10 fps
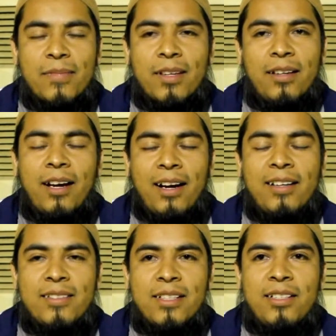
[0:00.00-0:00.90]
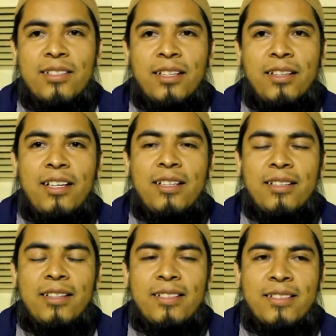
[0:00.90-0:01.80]
I change, and
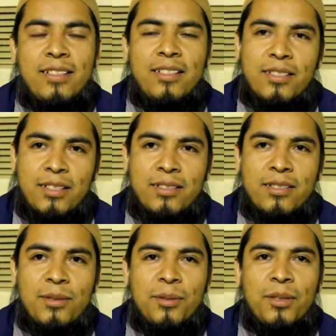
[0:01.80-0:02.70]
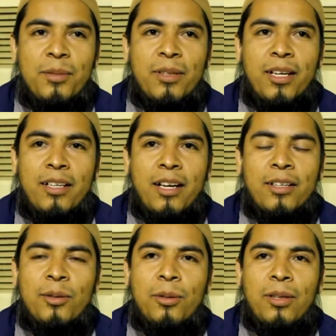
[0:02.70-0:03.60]
they see the change. You know, even
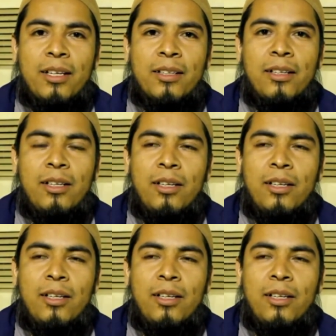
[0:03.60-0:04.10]
I call, like,